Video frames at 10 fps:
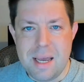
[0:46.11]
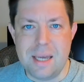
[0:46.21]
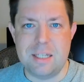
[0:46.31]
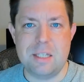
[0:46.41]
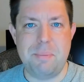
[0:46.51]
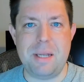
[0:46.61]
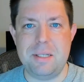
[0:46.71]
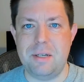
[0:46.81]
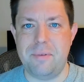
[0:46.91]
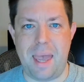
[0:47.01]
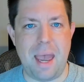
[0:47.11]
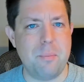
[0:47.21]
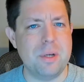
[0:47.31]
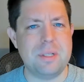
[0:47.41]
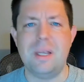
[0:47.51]
expensive
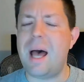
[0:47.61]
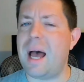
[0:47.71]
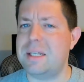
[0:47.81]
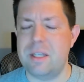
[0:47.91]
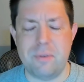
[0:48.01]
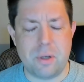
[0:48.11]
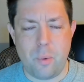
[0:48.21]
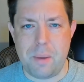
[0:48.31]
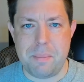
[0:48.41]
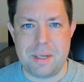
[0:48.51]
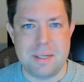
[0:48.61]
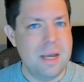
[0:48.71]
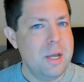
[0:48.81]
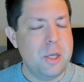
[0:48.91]
cameras, lots of equipment.